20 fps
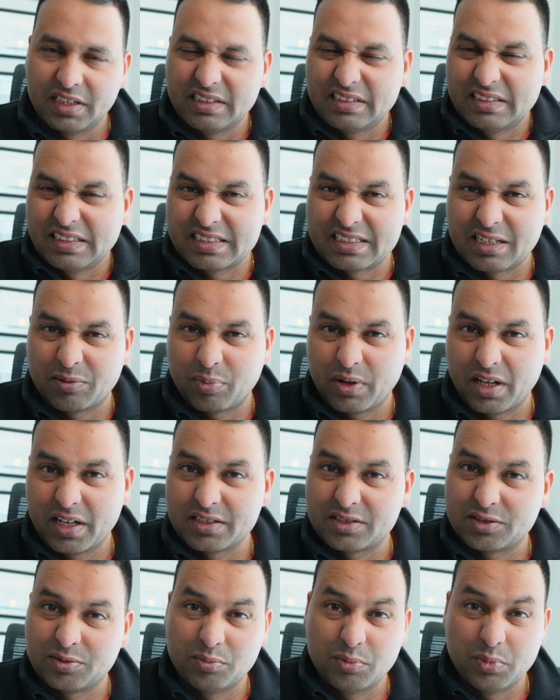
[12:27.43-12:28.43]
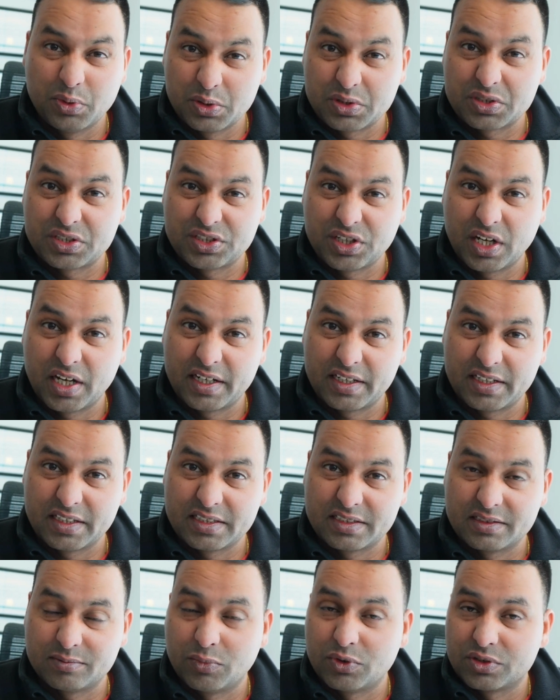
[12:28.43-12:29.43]
This applies to most
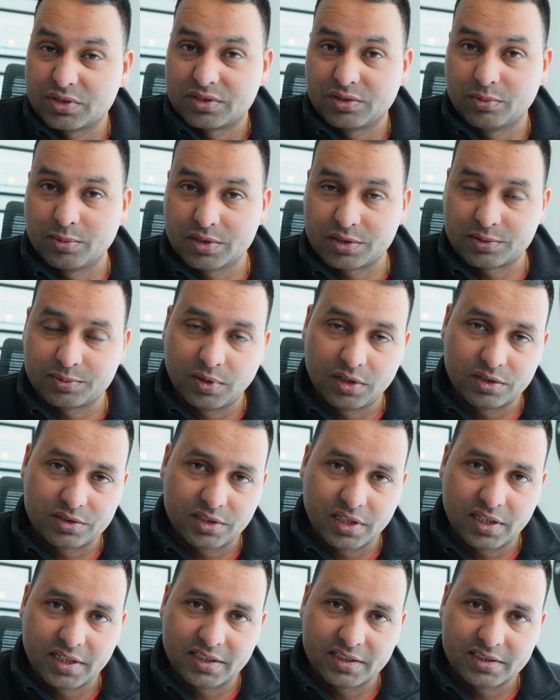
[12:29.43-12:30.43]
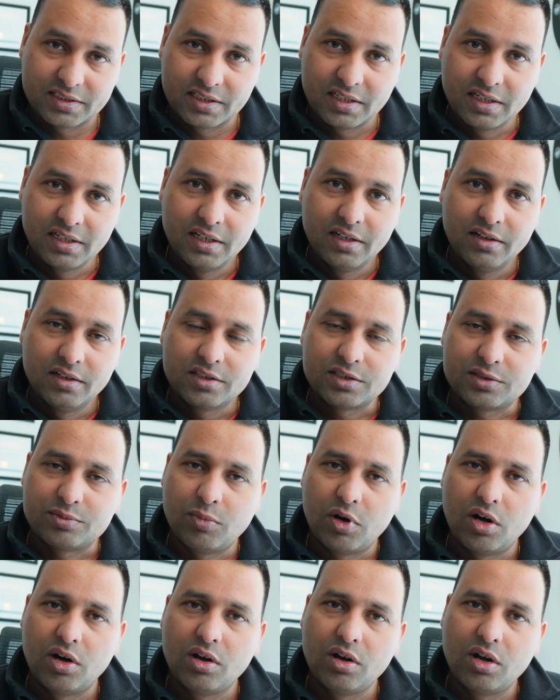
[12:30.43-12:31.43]
charities, most small charities.
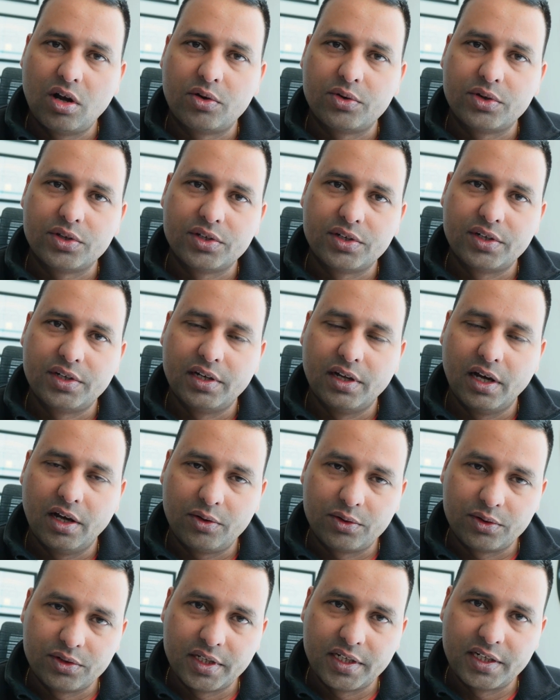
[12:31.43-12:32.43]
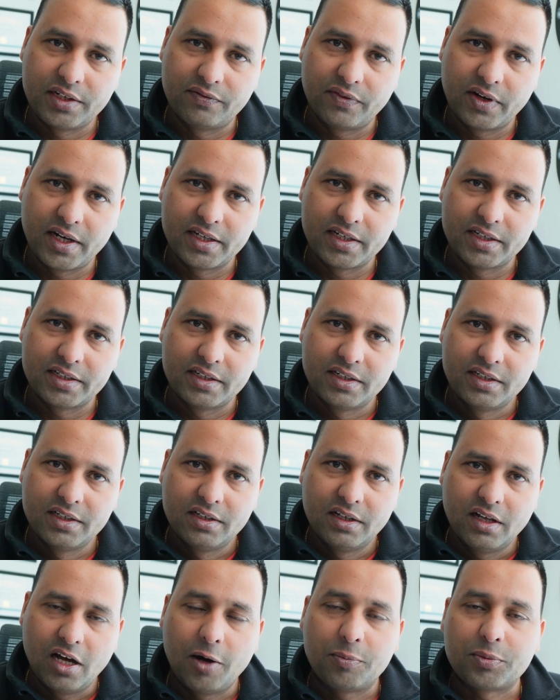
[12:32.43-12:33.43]
Small, how do they define it?
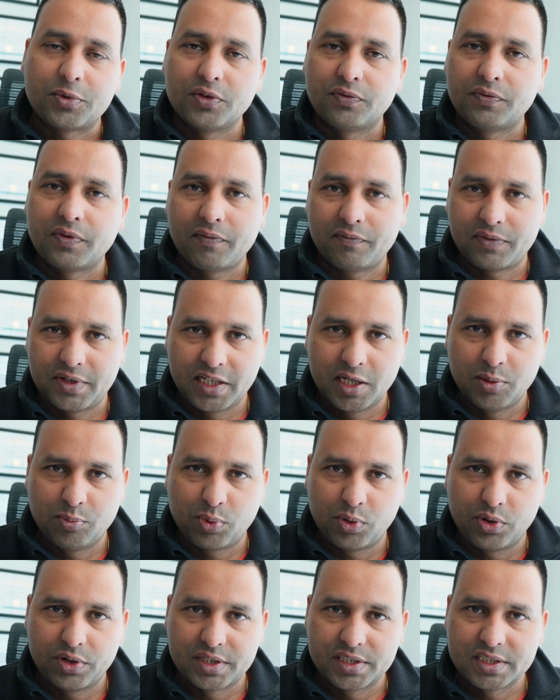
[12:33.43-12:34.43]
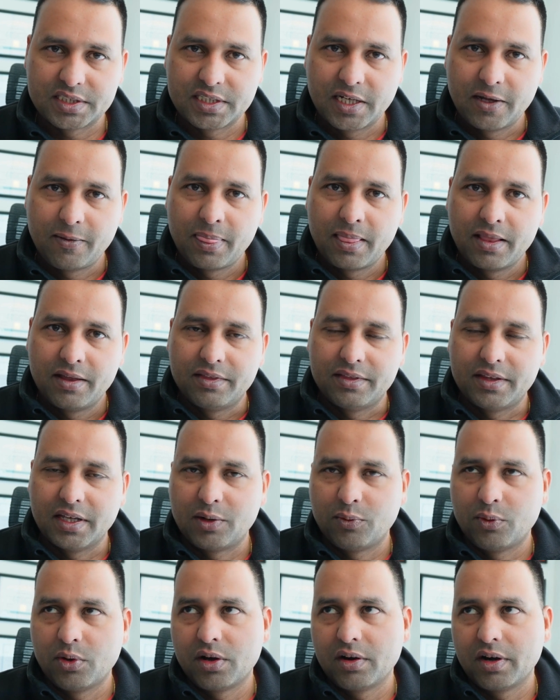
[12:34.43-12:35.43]
Up to 50 employees. There
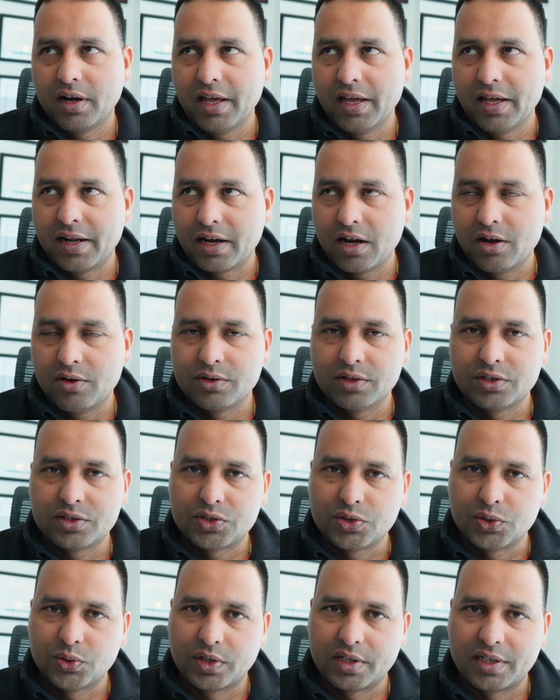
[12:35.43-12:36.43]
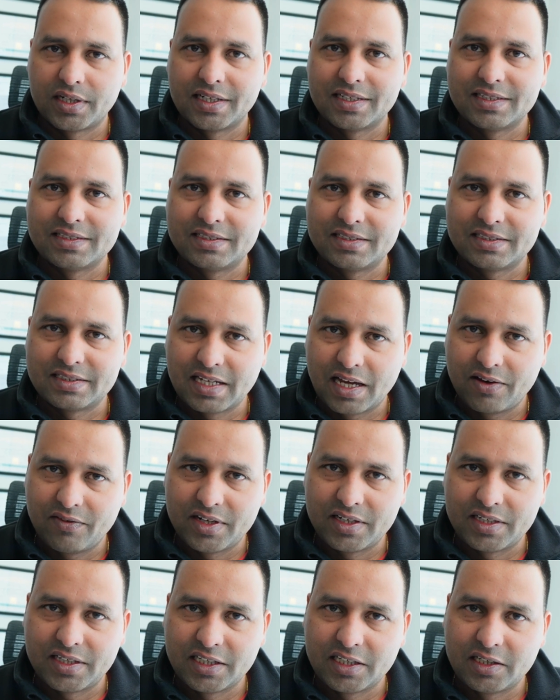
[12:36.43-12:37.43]
were around
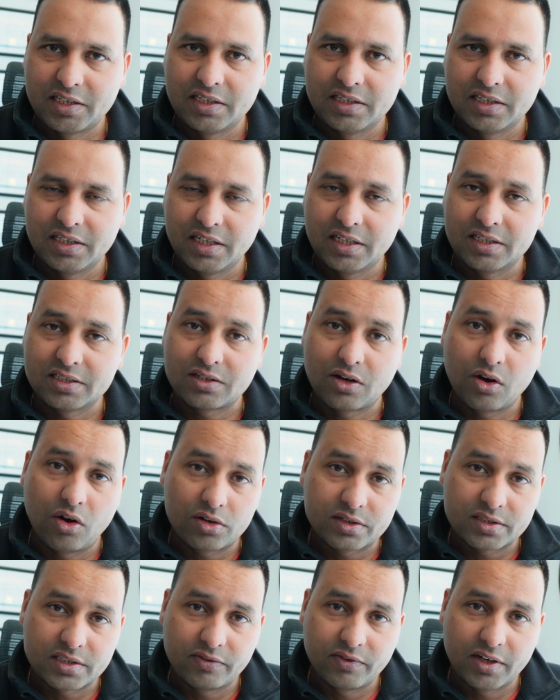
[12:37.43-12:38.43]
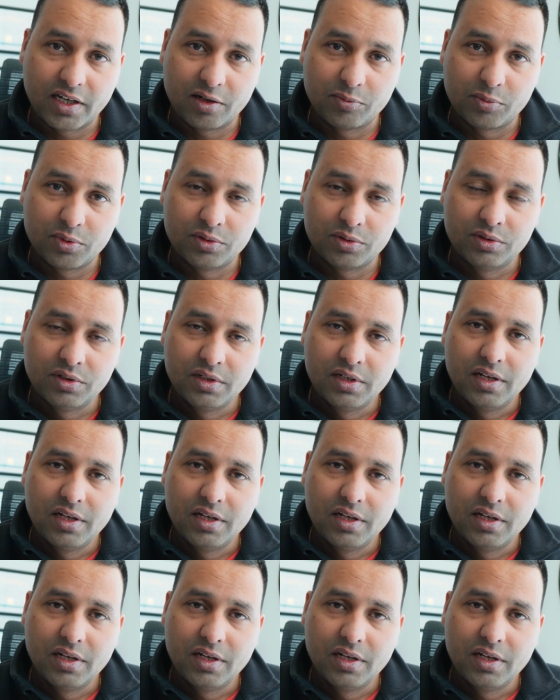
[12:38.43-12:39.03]
270 slots available.